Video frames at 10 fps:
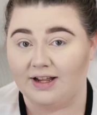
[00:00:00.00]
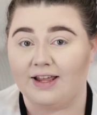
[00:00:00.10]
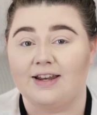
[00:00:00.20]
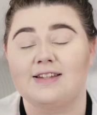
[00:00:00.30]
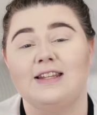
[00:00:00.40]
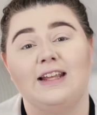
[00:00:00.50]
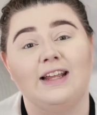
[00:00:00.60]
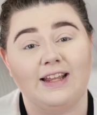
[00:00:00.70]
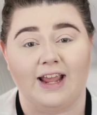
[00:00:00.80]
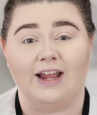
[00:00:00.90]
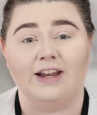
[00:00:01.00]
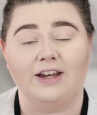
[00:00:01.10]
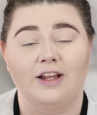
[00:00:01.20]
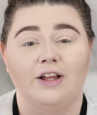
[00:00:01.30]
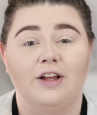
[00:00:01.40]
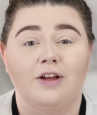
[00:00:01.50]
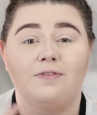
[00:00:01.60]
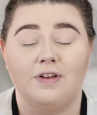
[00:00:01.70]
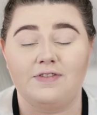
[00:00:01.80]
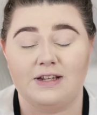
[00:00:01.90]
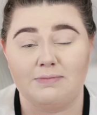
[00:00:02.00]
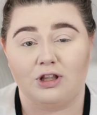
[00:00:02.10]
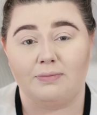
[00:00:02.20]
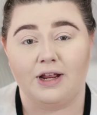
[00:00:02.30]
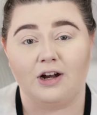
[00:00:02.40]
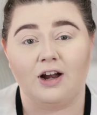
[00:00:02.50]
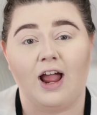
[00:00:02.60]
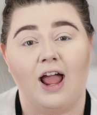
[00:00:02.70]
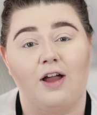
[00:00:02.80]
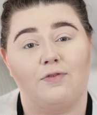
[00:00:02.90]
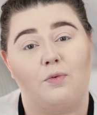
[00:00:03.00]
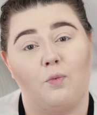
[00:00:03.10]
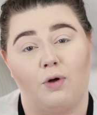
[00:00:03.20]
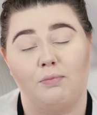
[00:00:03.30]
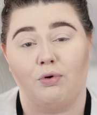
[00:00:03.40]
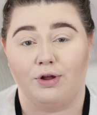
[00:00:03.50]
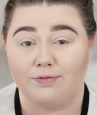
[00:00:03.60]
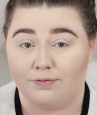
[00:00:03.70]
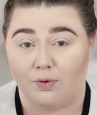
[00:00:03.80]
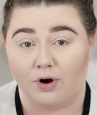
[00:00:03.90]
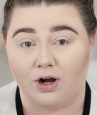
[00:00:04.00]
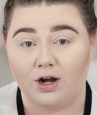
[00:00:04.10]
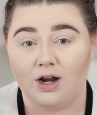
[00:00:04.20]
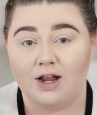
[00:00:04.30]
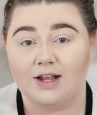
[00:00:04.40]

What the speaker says: It is the Canon 50mm f1.4.